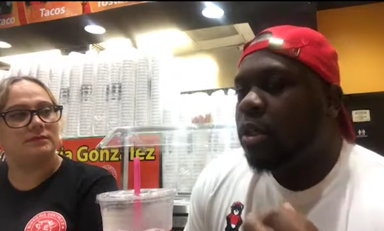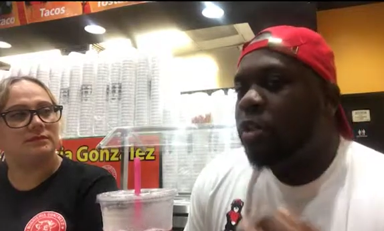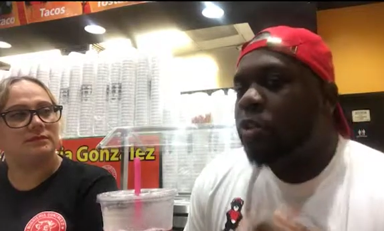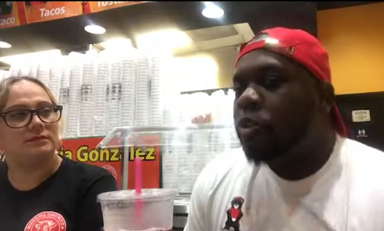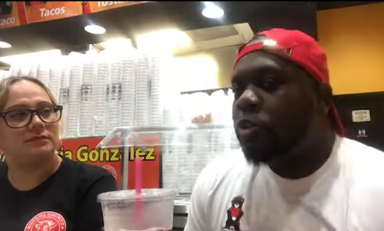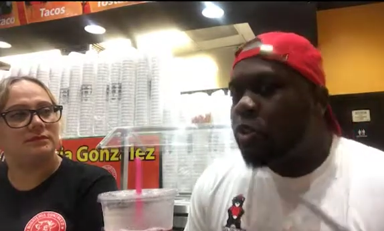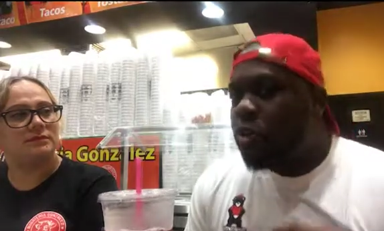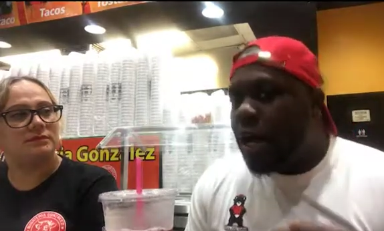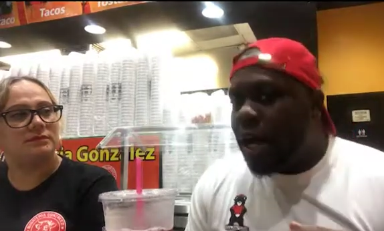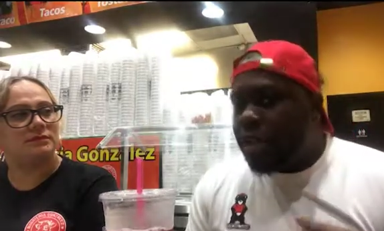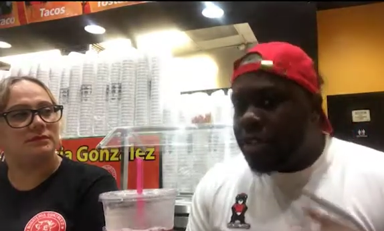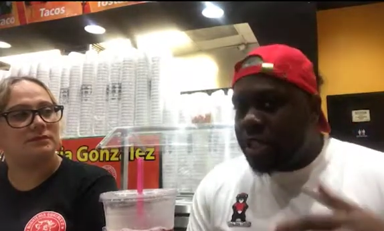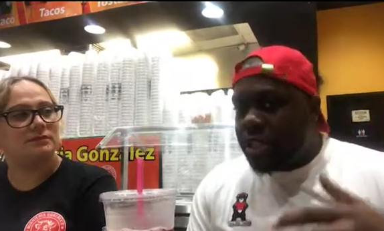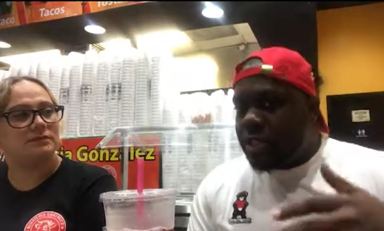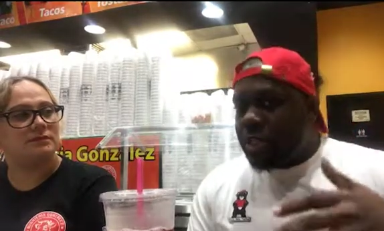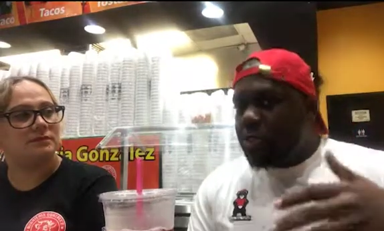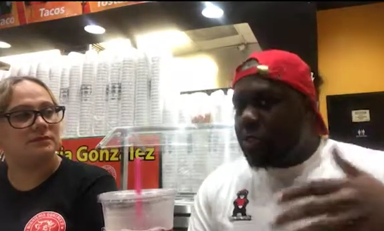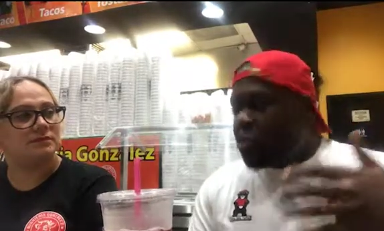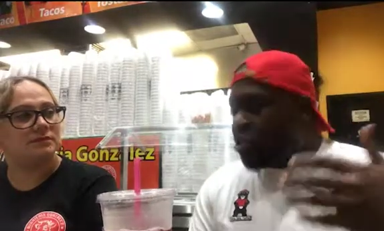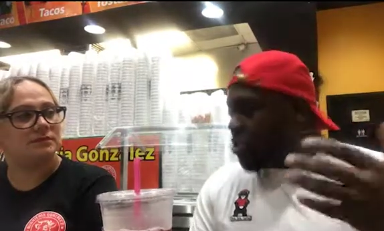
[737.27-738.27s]
Speaker 1: you know how
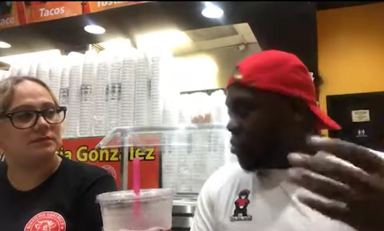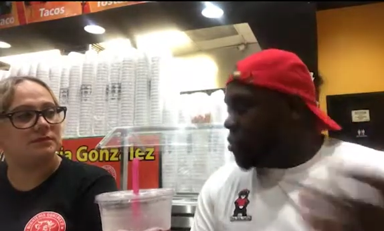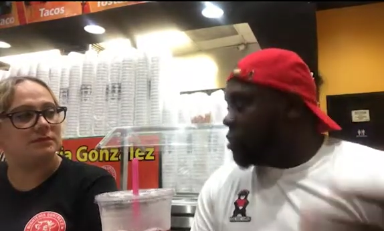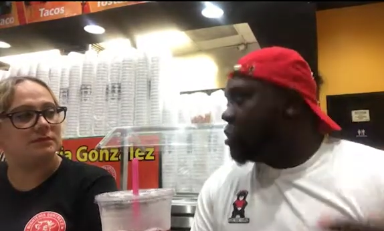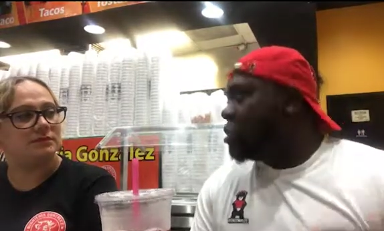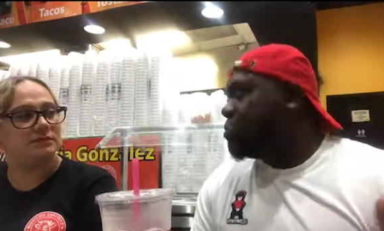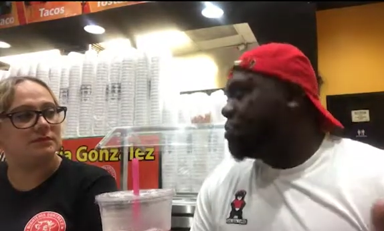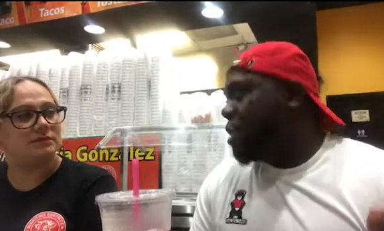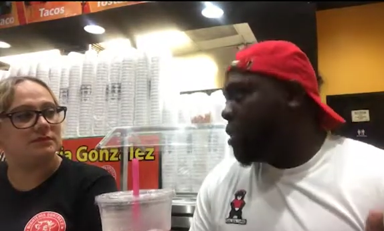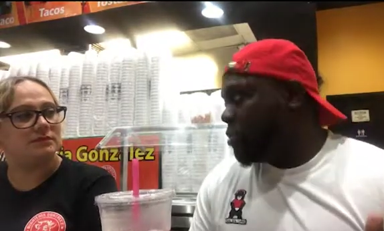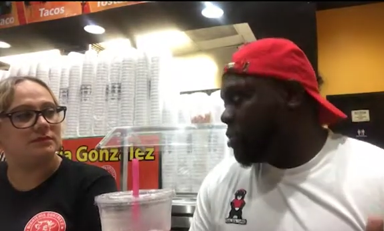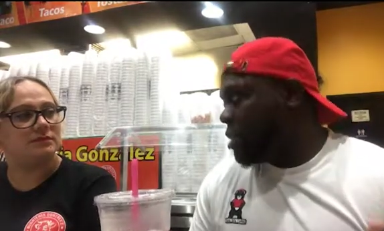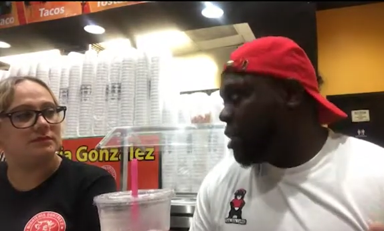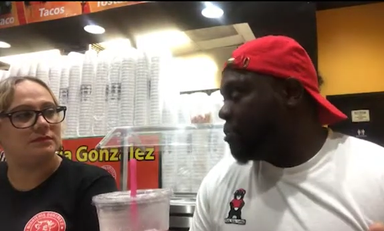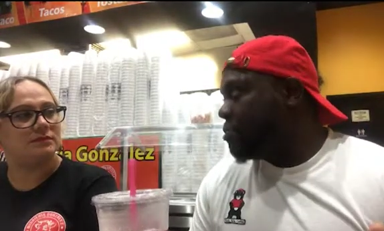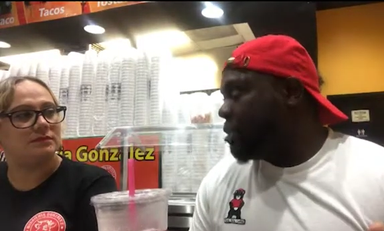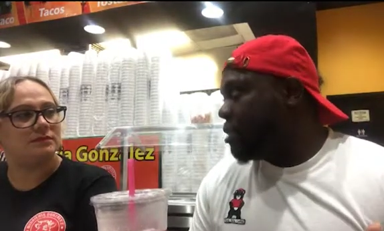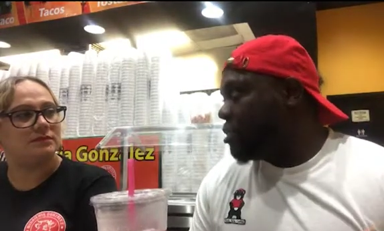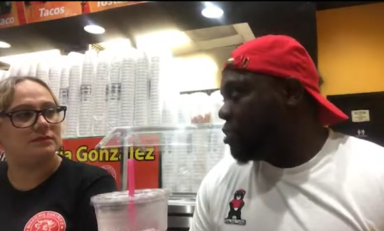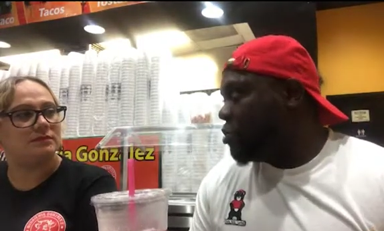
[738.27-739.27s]
so, you can smell
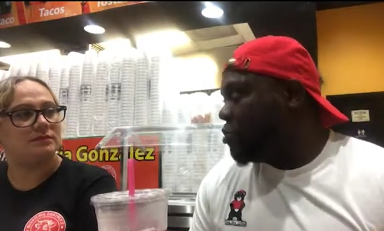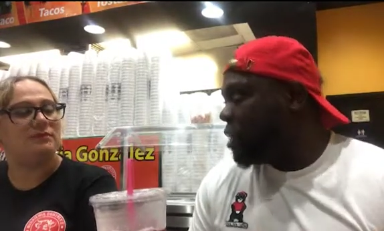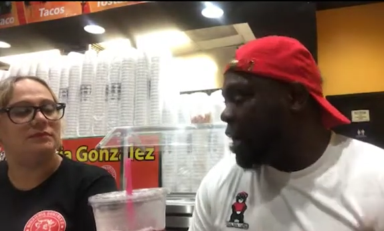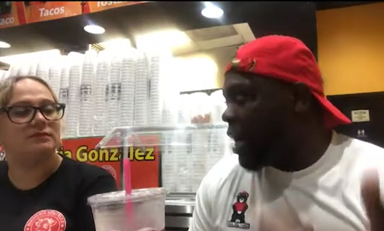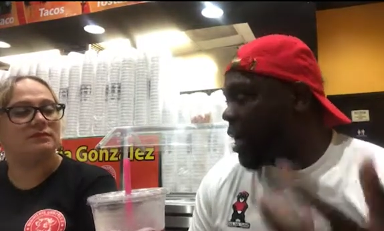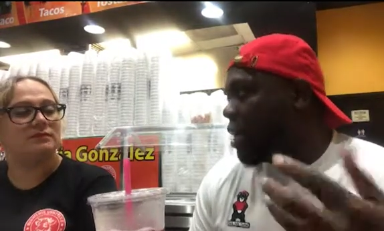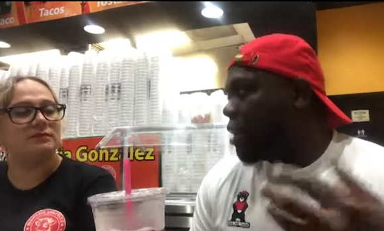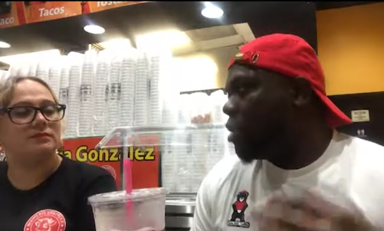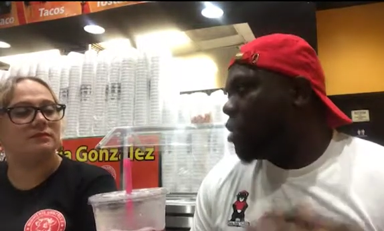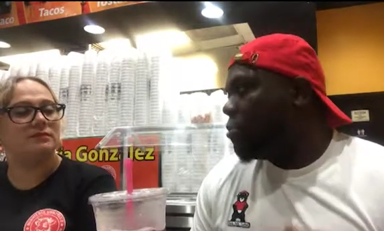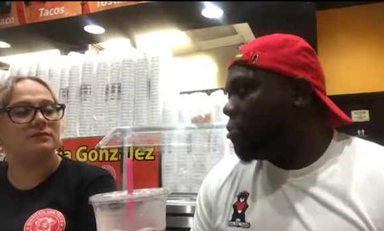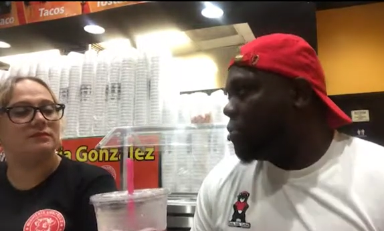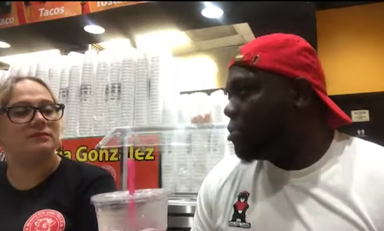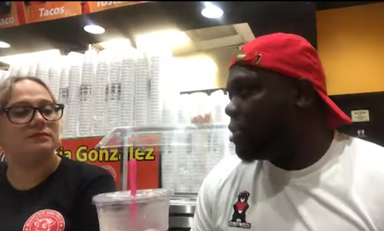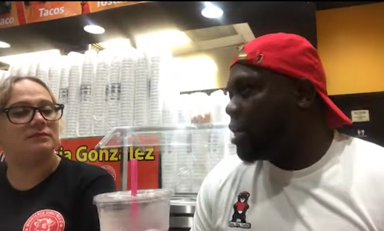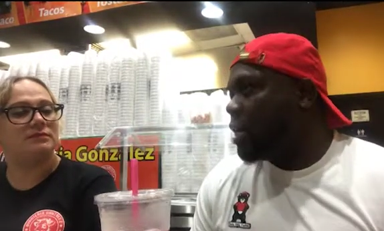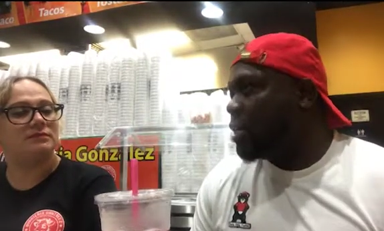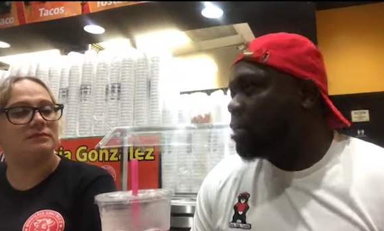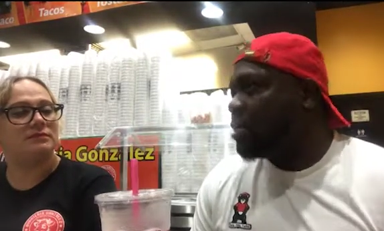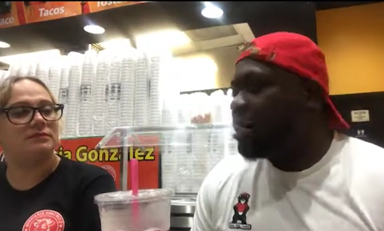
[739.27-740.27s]
something, so you kind of can
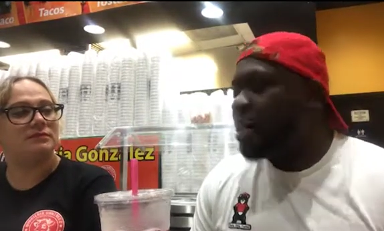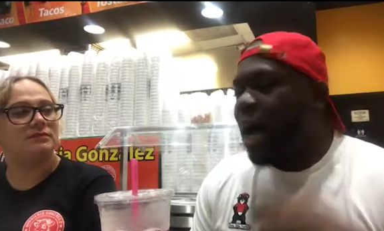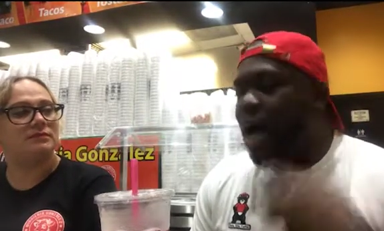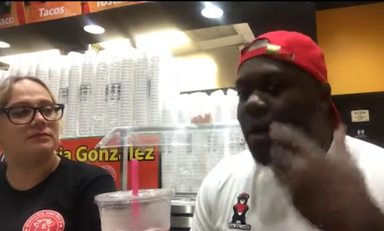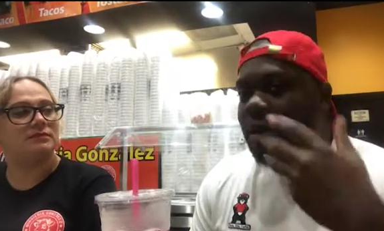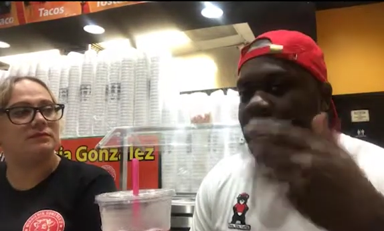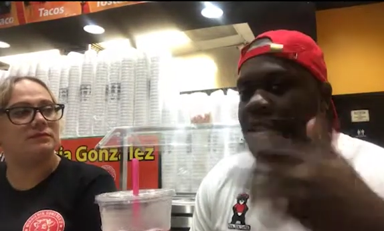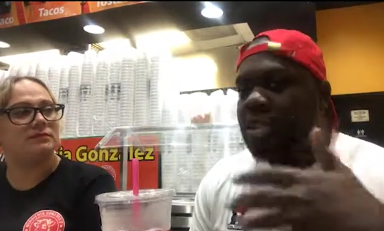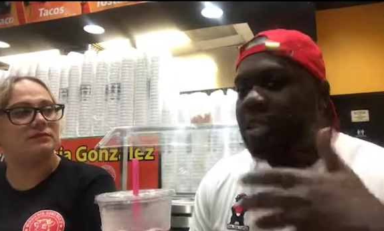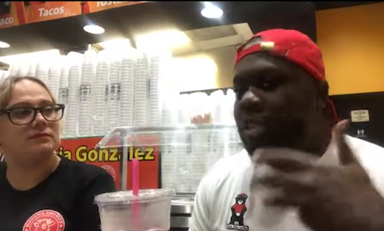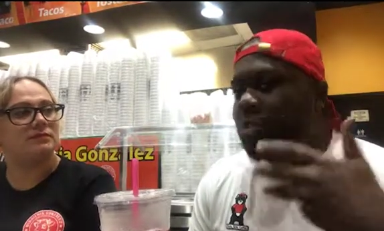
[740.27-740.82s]
almost taste it? I can